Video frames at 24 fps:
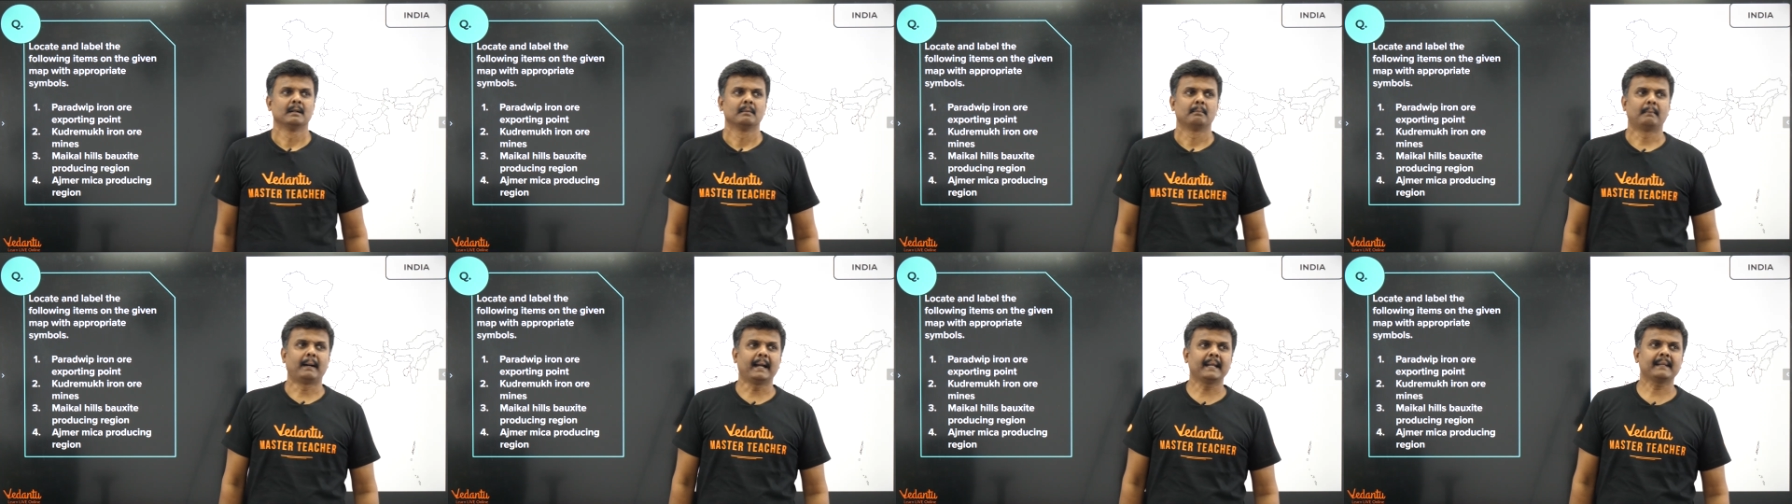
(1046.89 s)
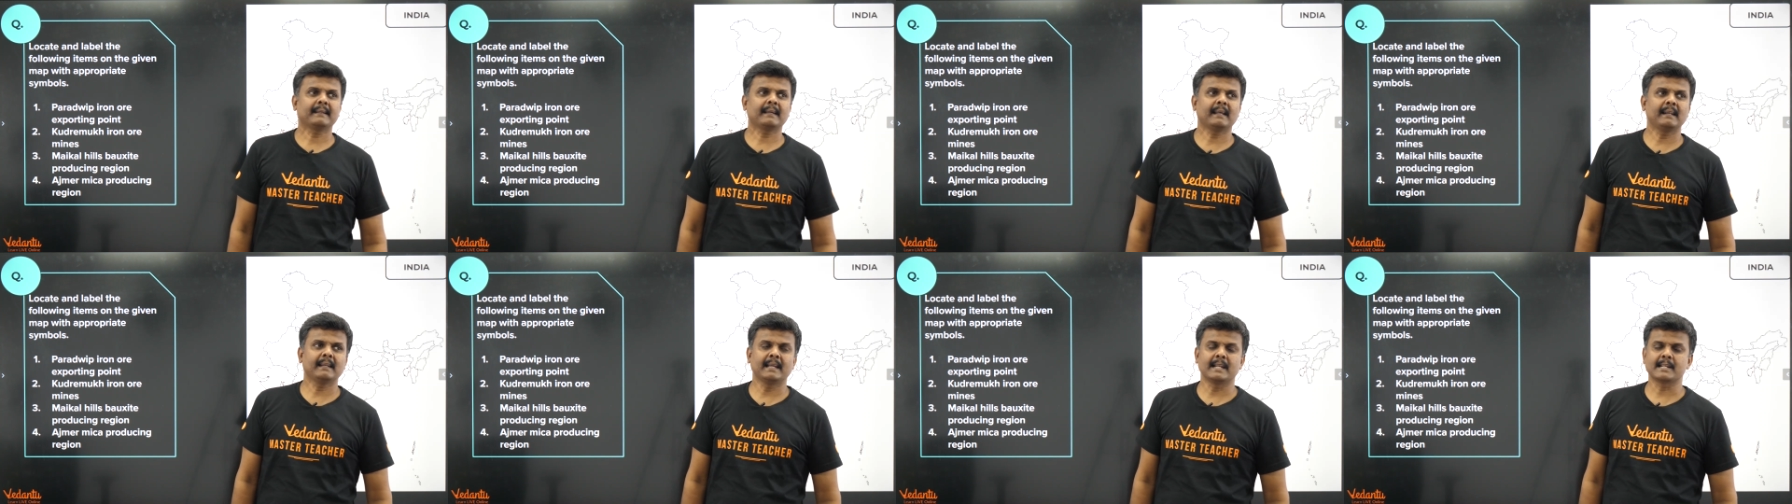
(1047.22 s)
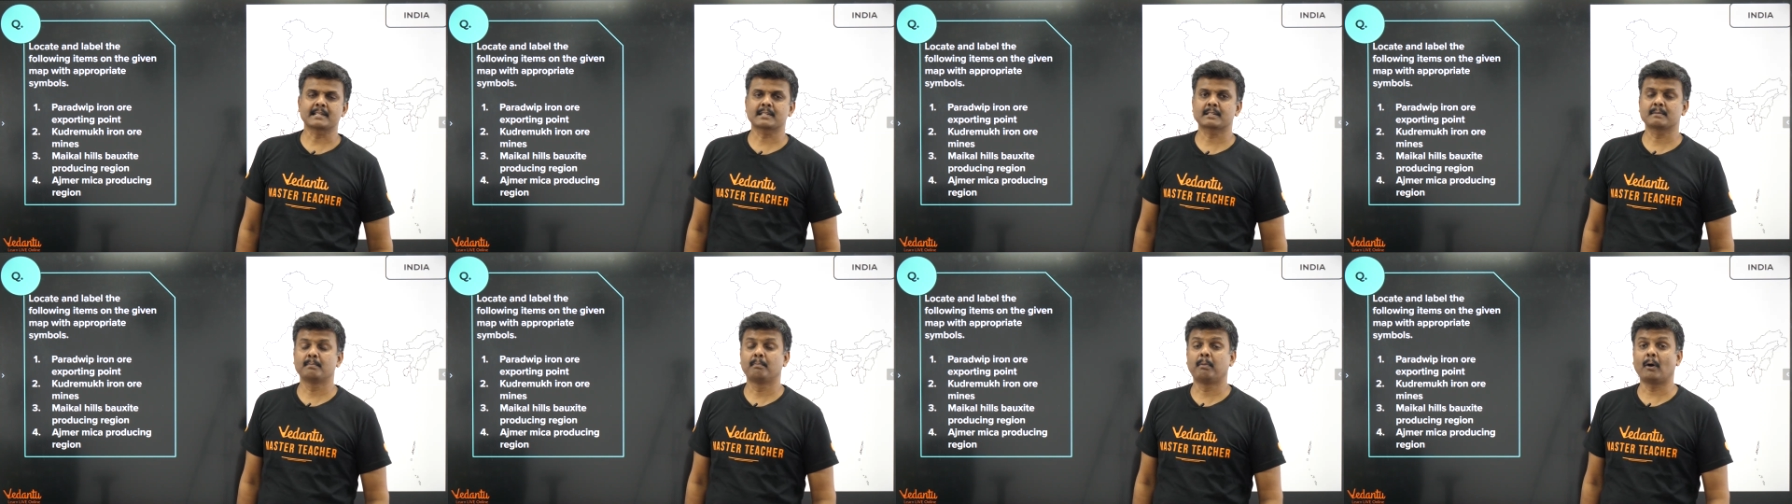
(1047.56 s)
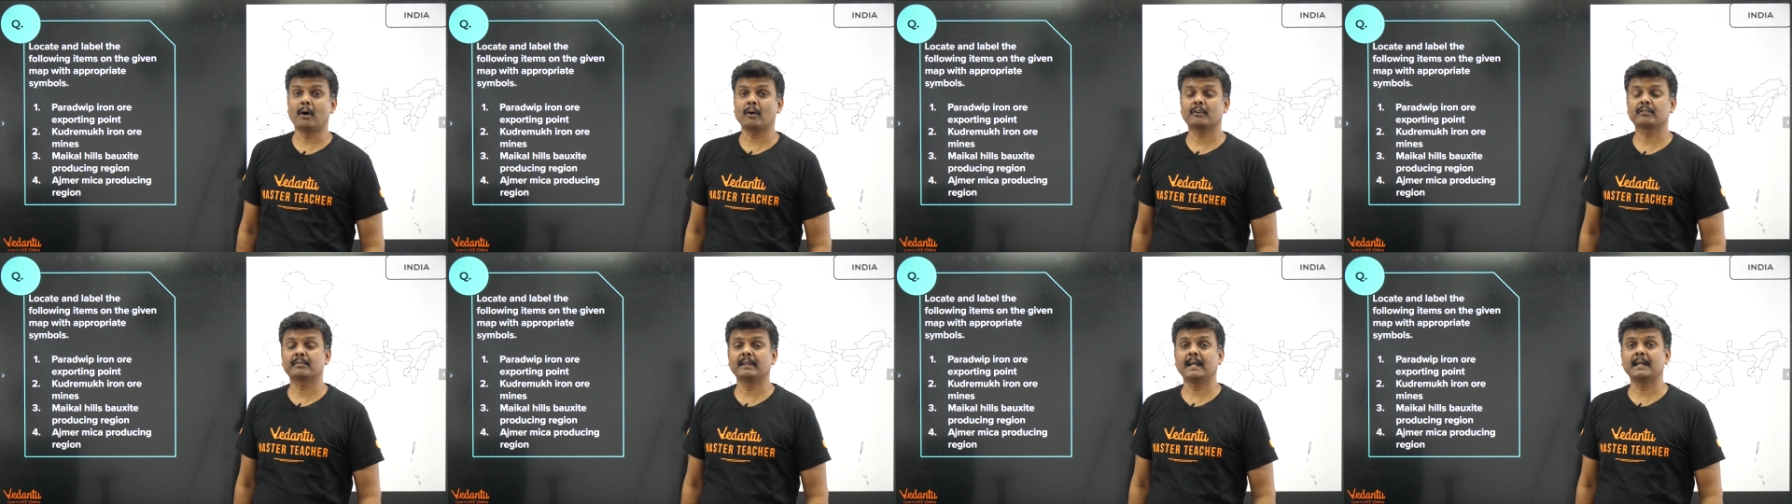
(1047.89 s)
Michael Hills,
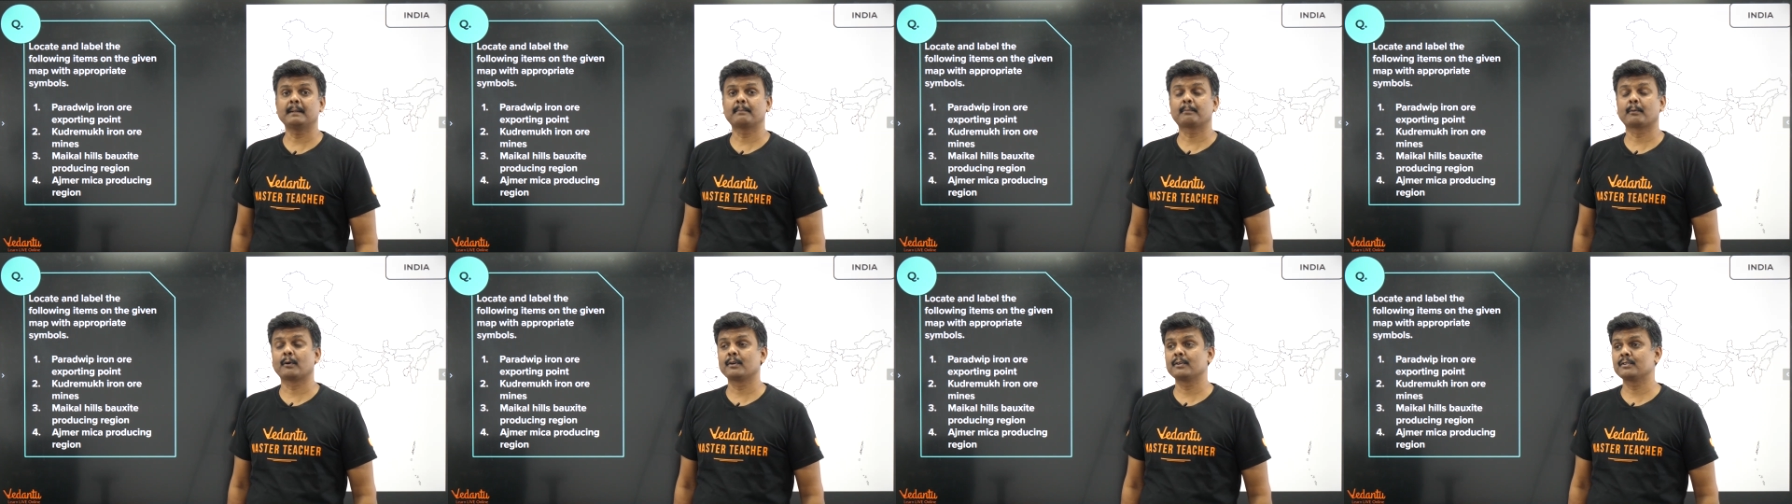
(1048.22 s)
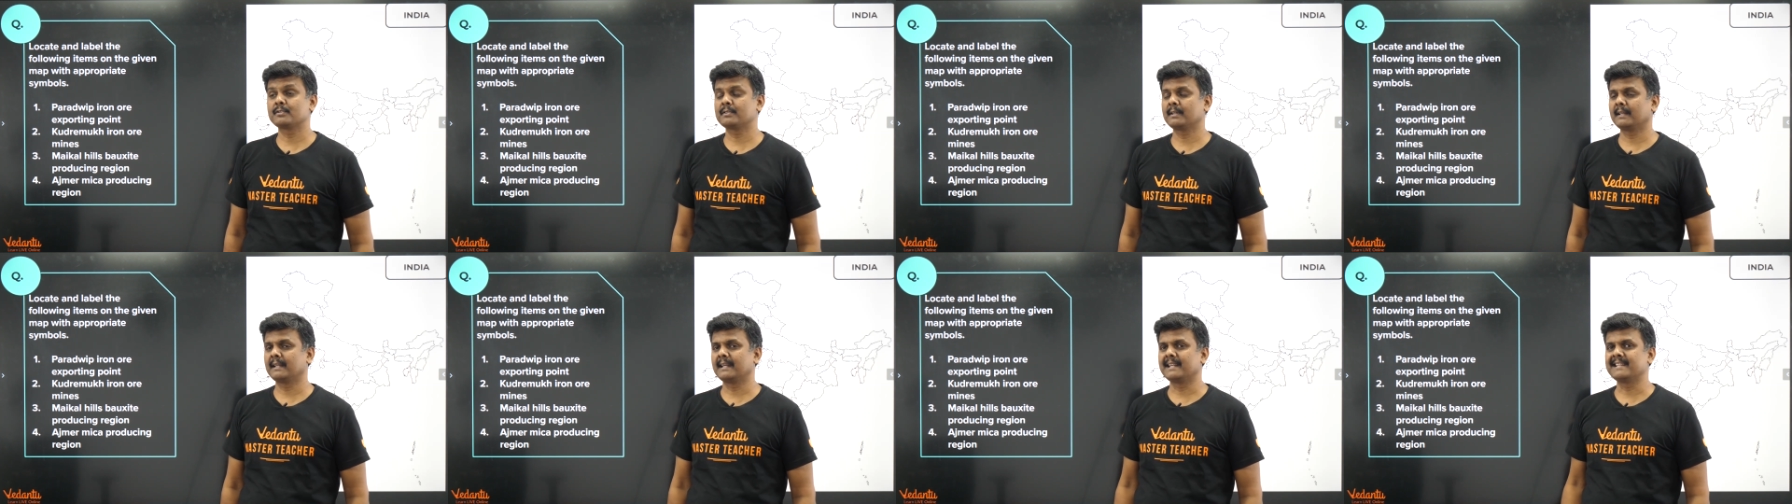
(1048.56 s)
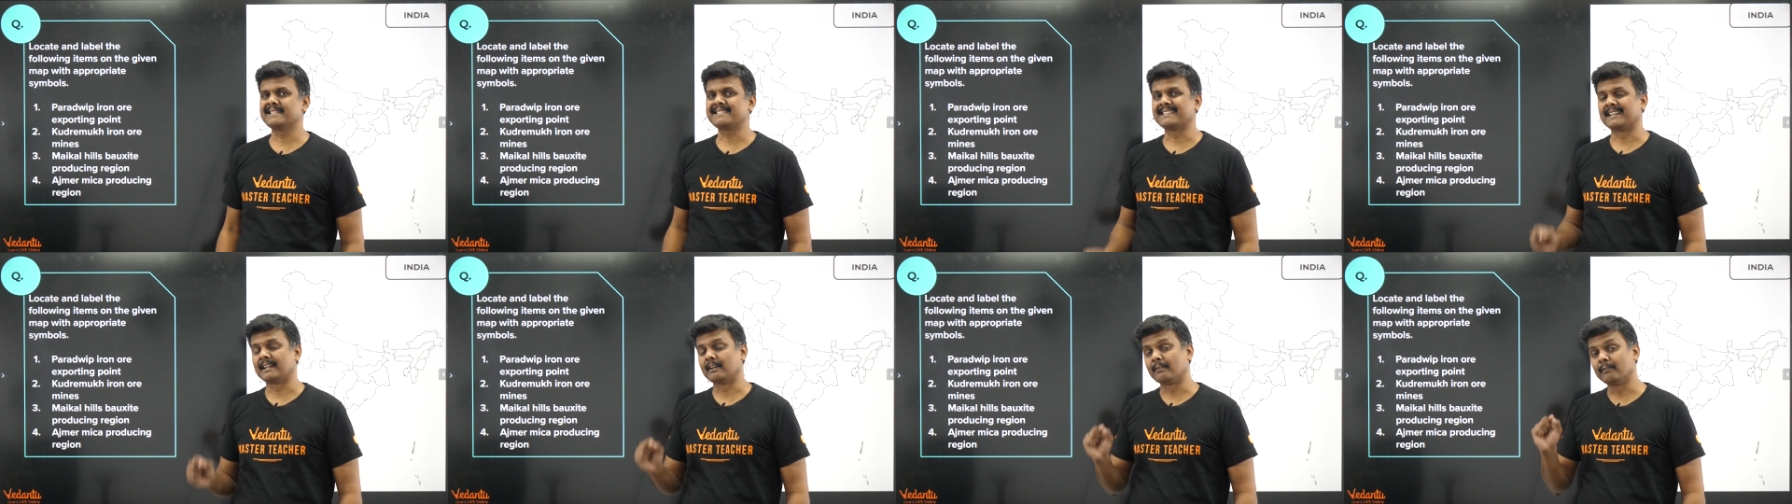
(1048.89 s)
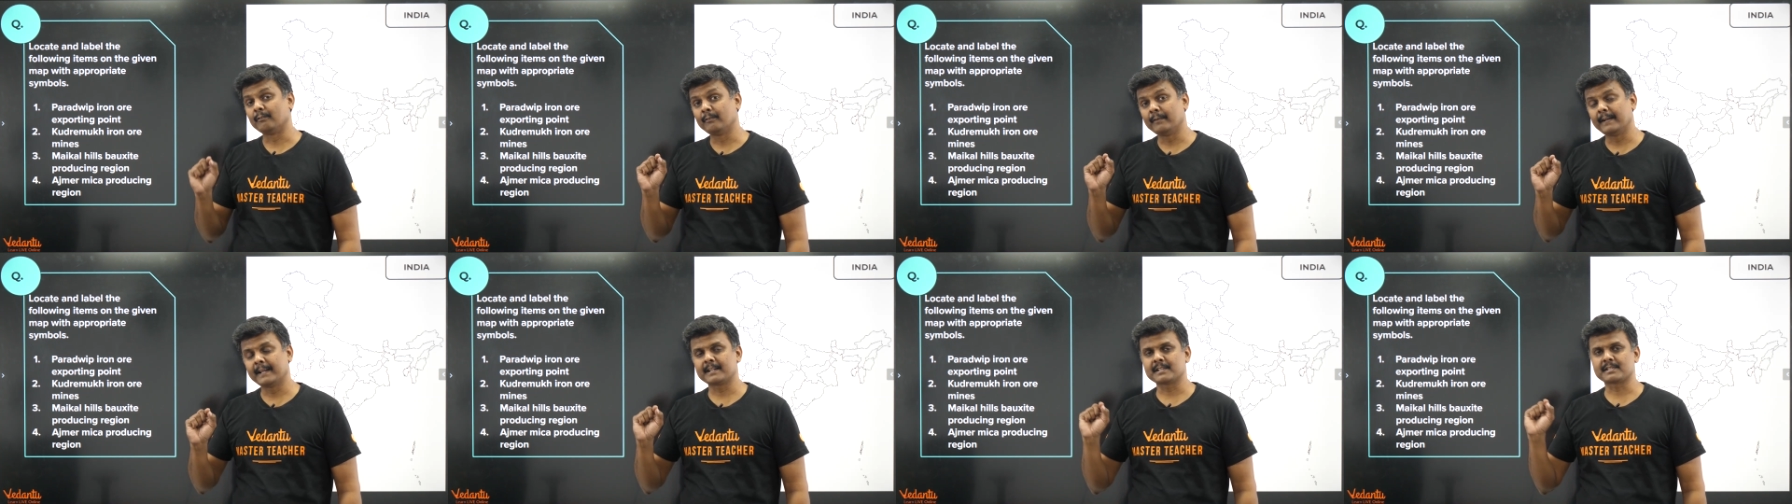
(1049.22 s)
bauxite producing region.
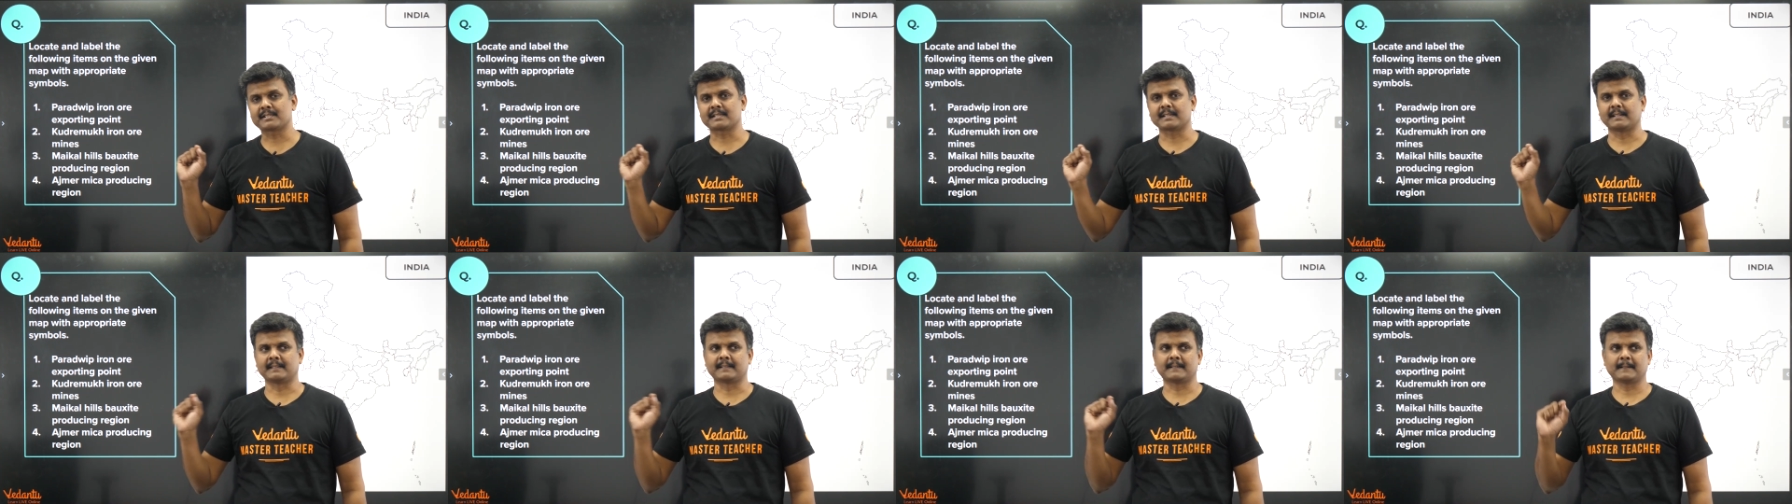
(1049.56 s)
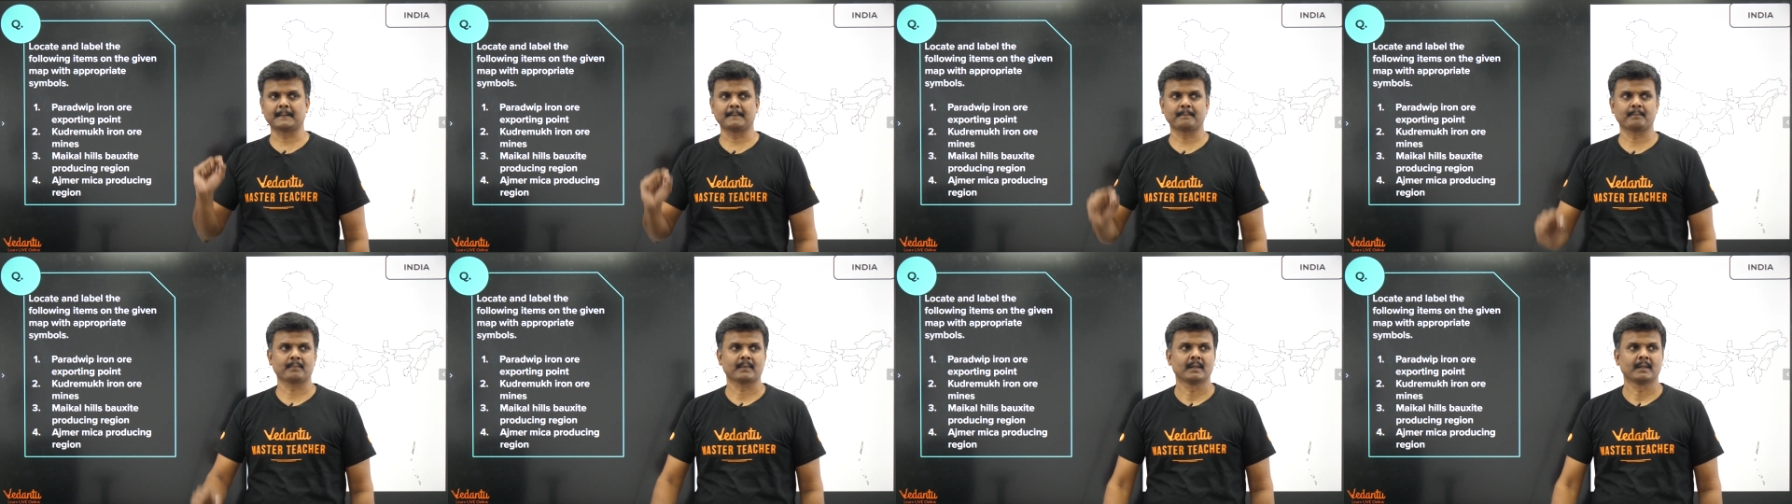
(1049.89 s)
Where is it?